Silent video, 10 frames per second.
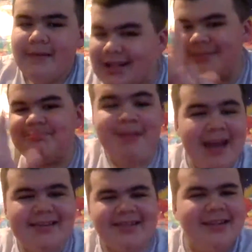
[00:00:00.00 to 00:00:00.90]
That's
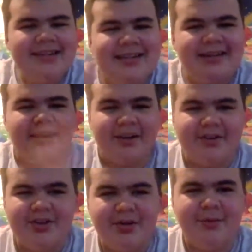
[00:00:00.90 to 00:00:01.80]
basically
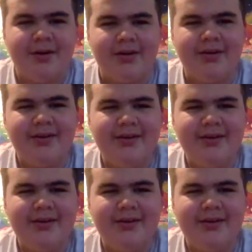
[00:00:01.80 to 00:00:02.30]
TikTok's humor.